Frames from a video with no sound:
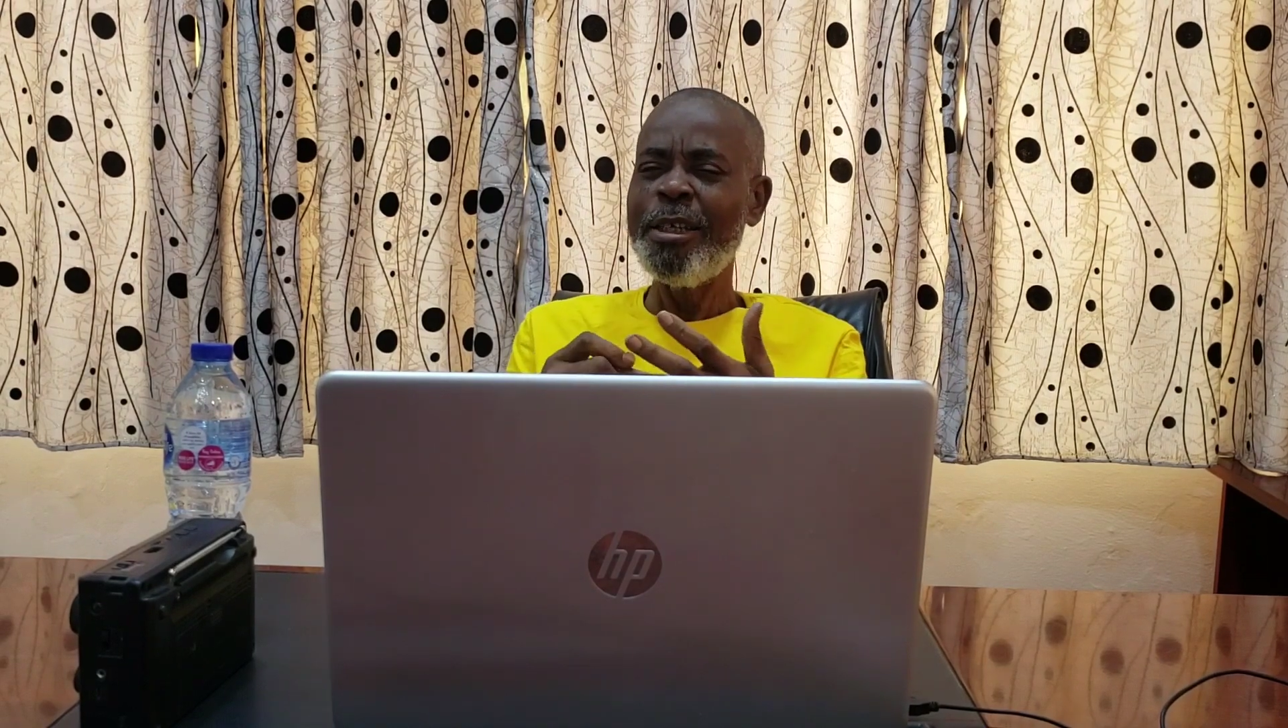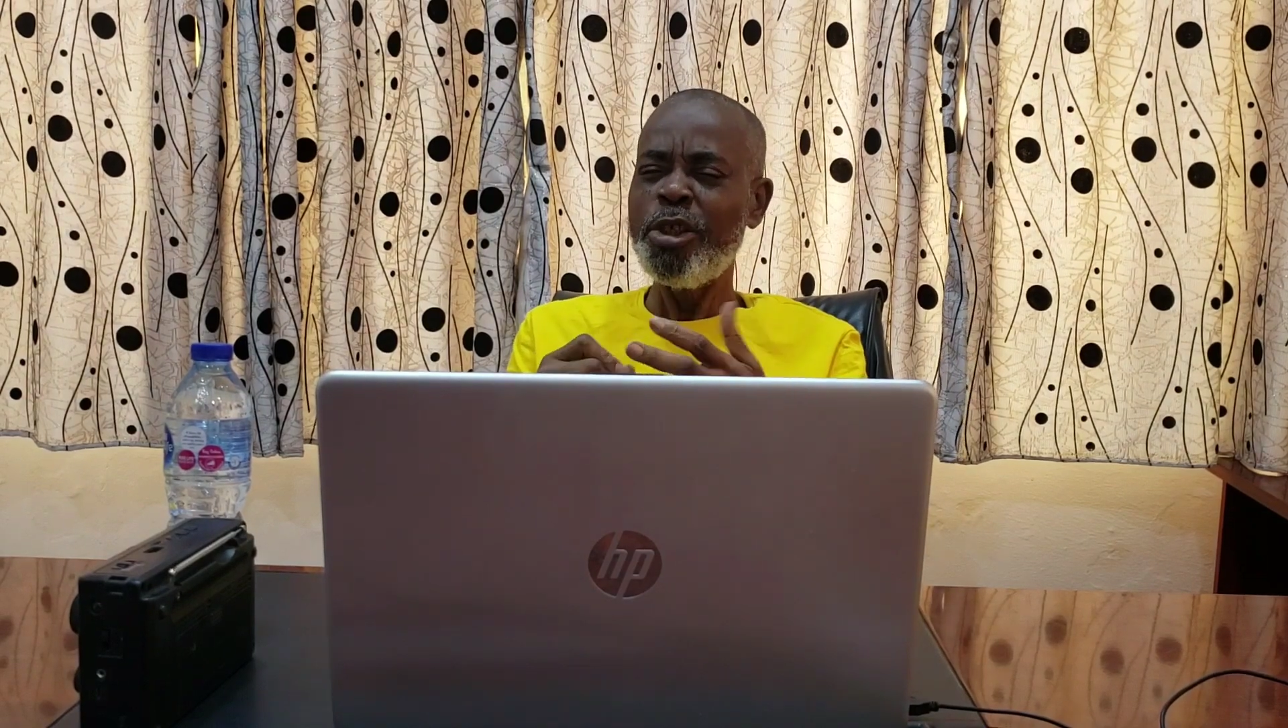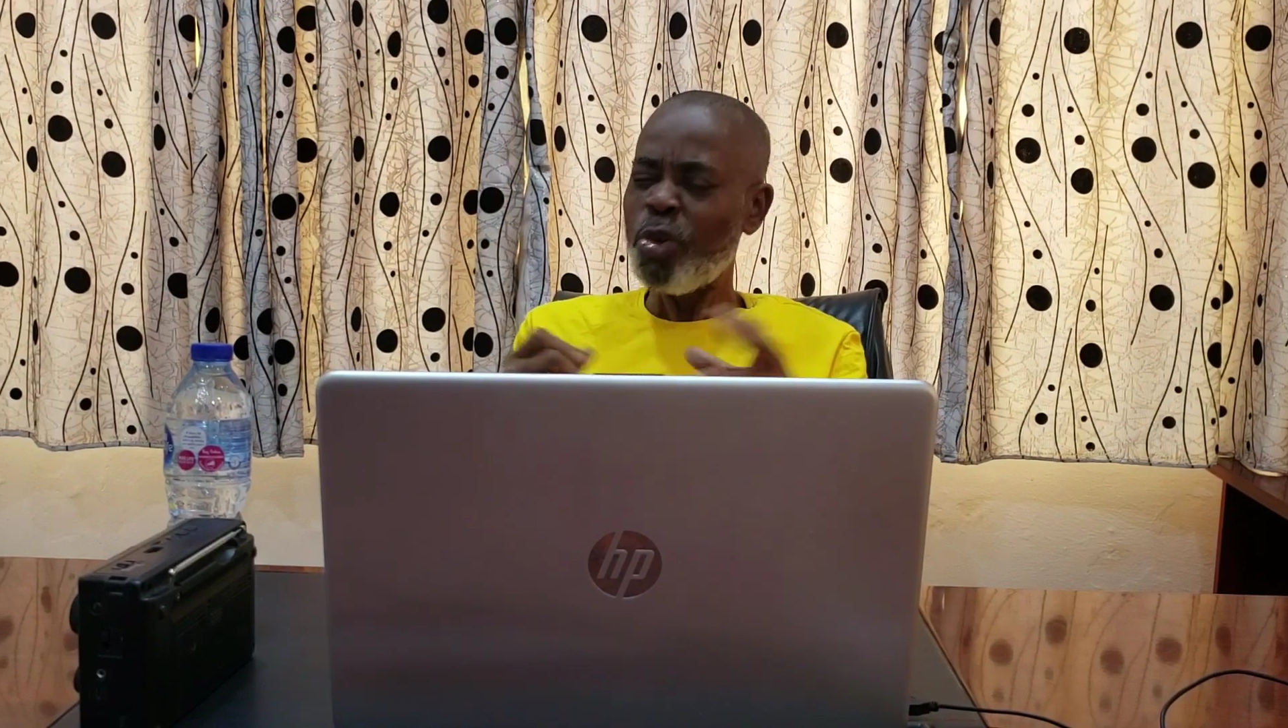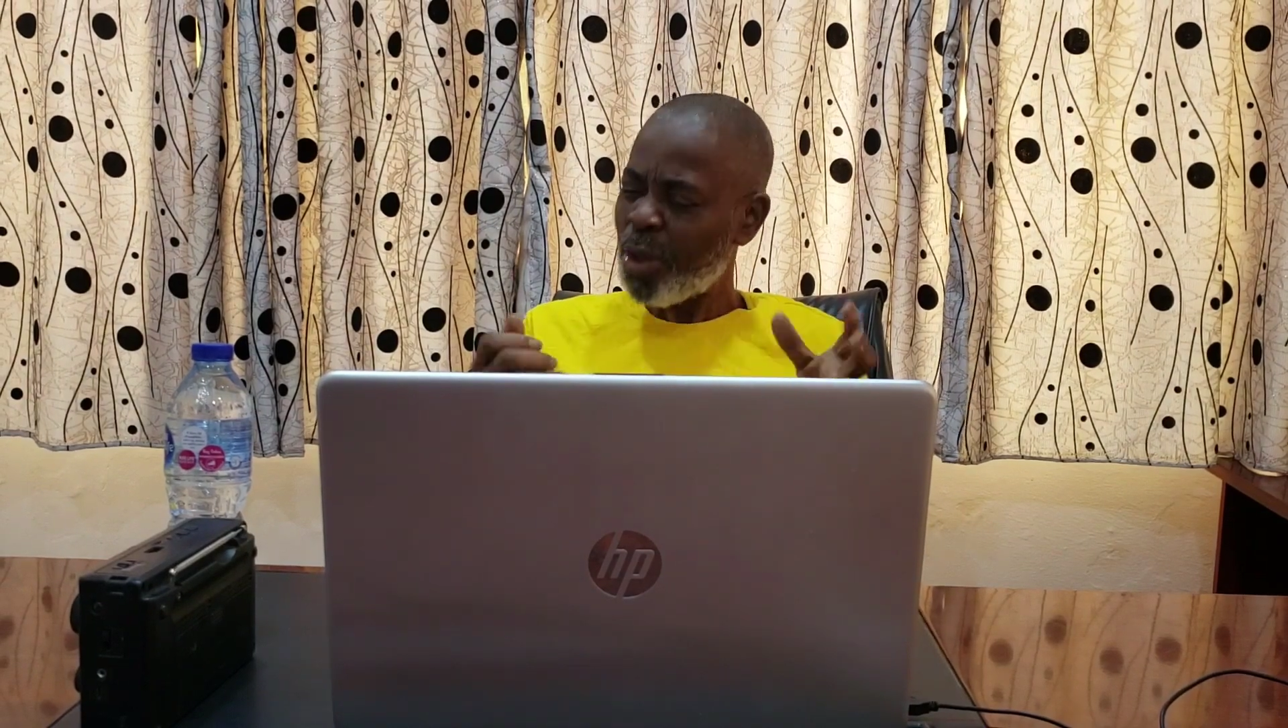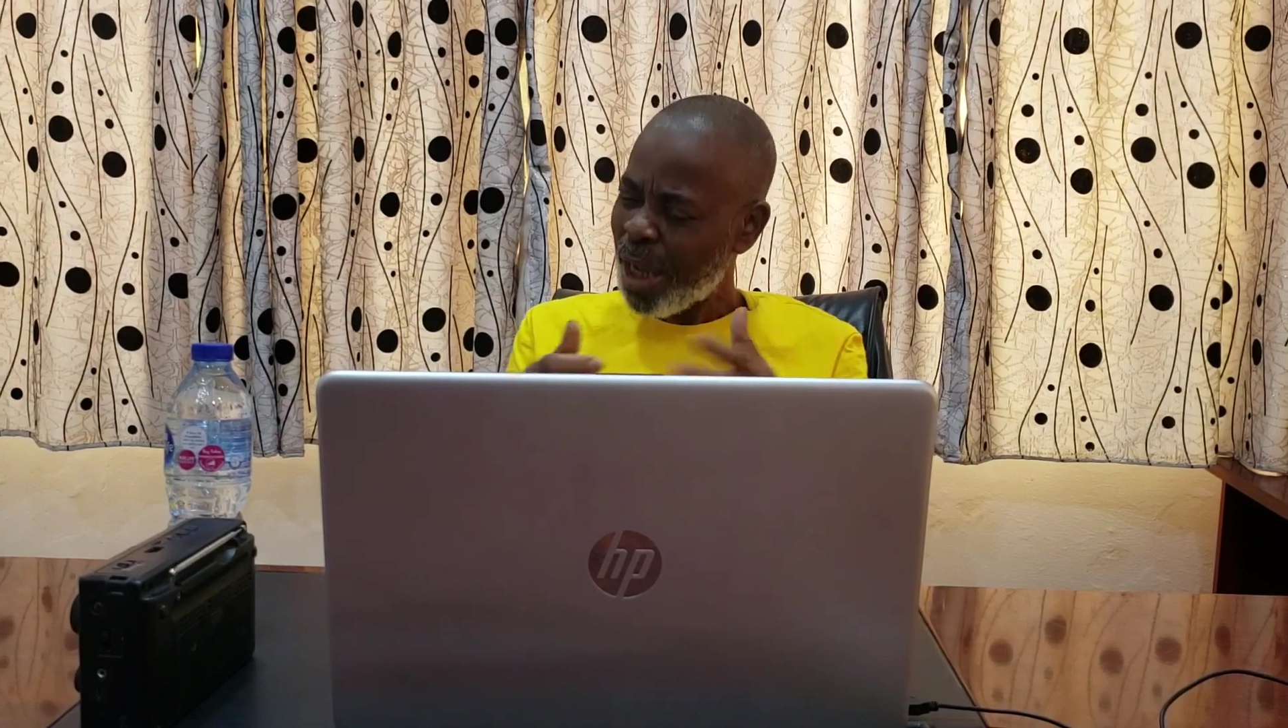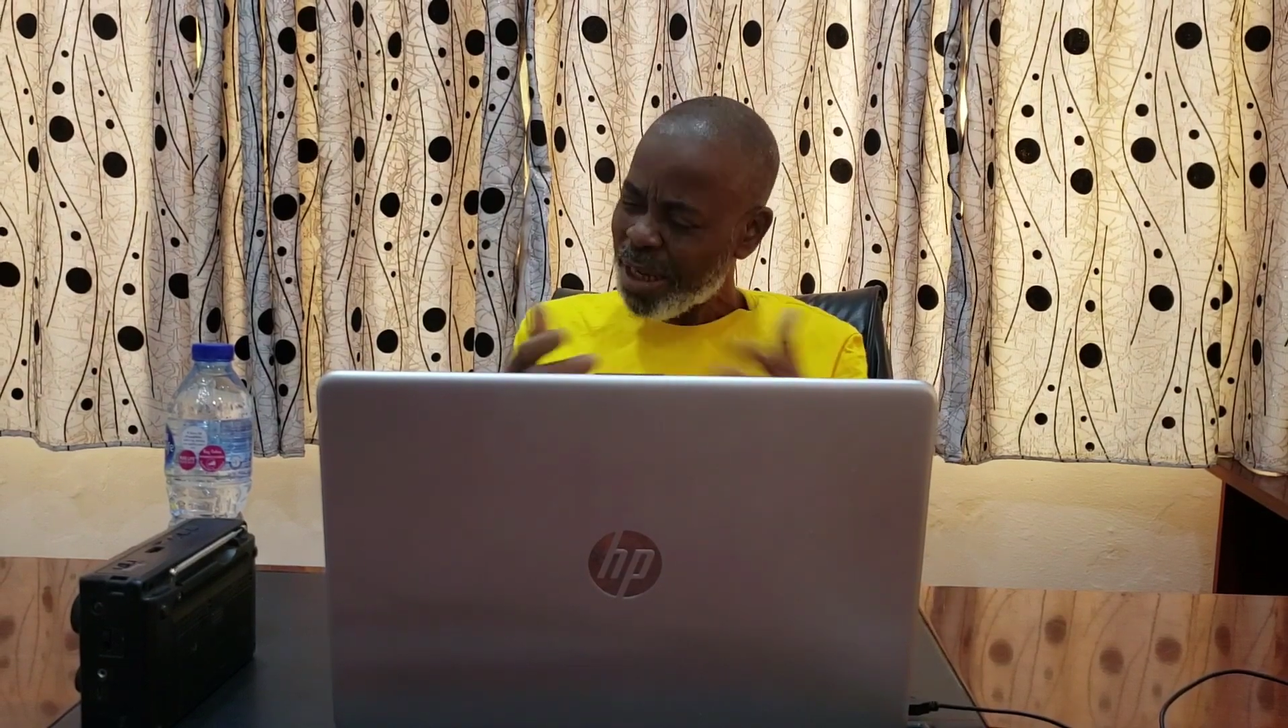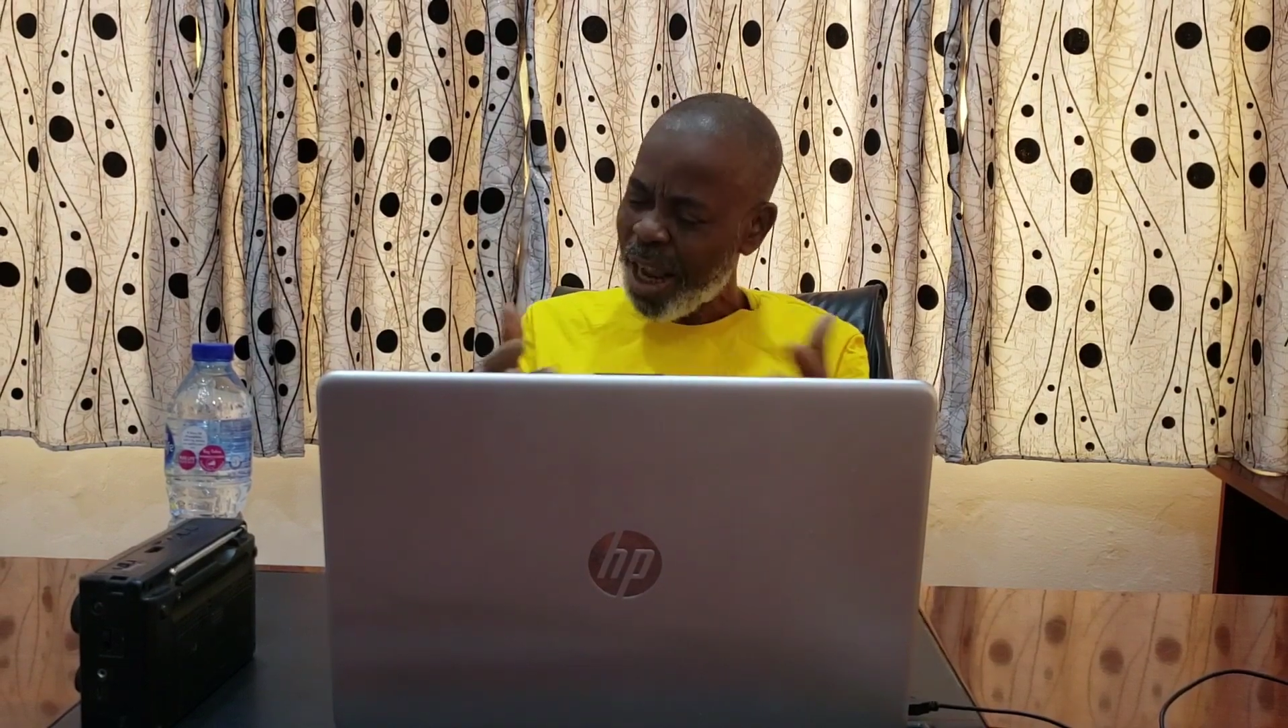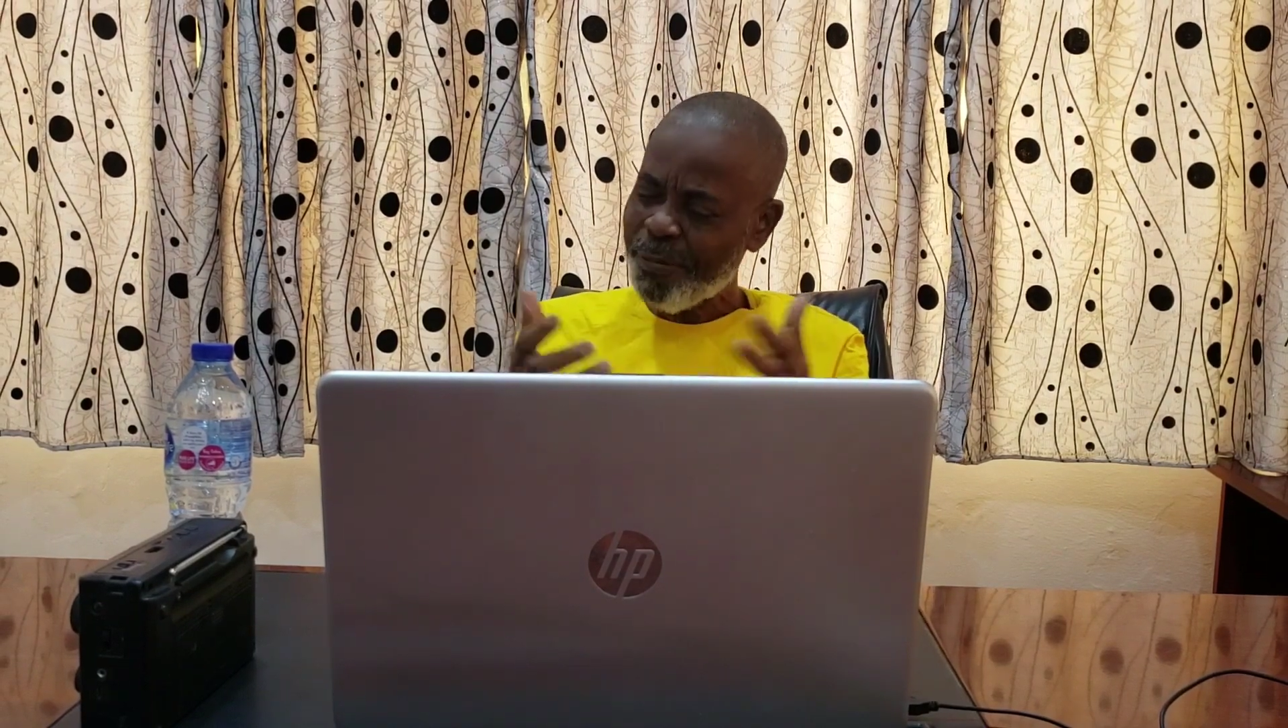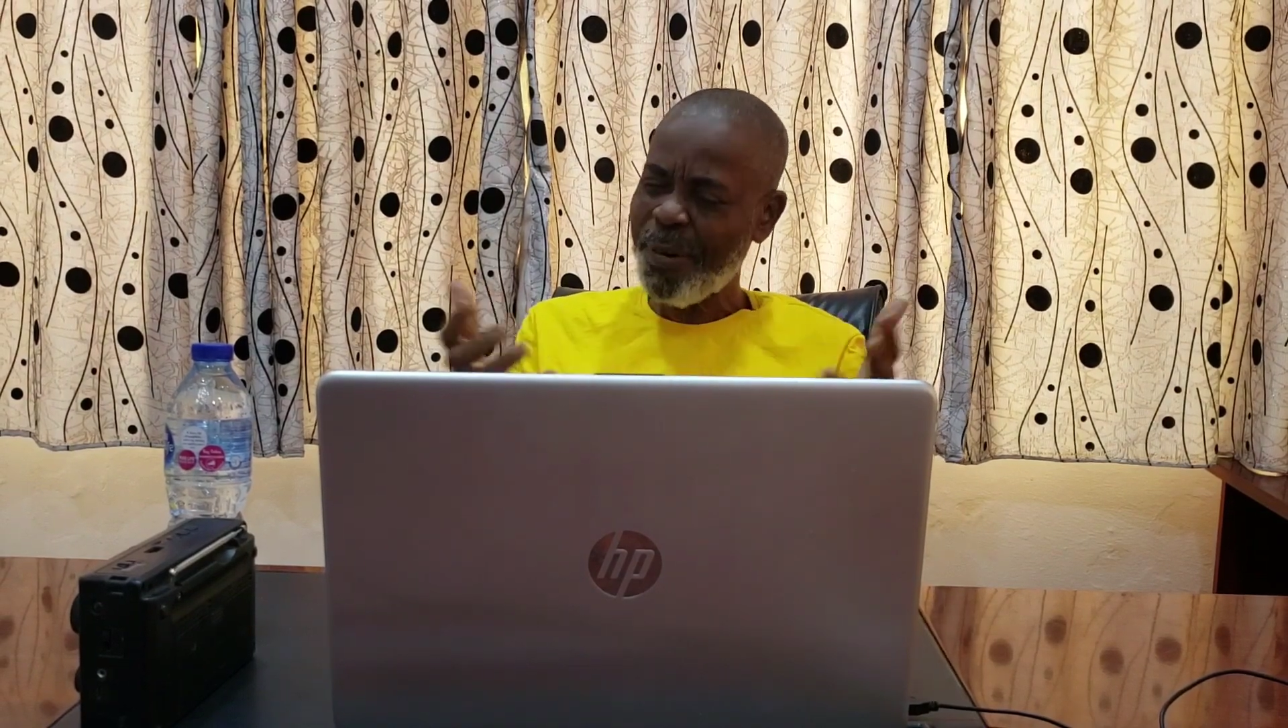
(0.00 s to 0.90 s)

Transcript: you can add